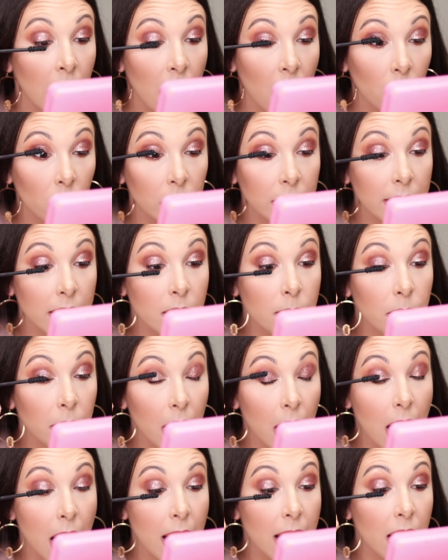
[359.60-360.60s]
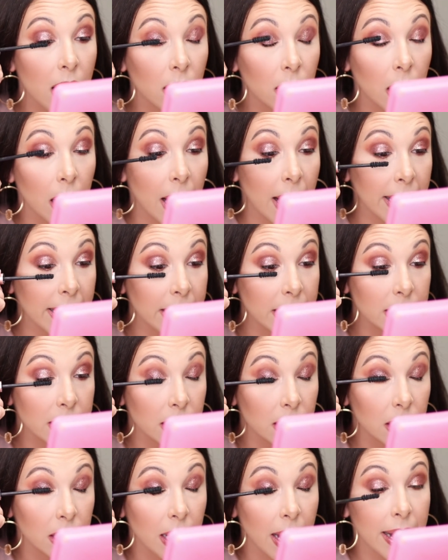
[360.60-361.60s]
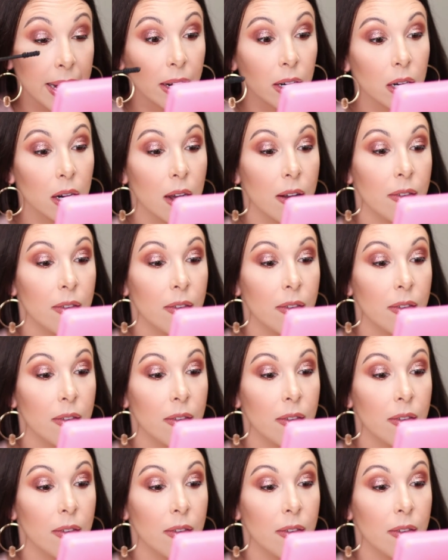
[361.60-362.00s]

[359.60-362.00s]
Only apply a light layer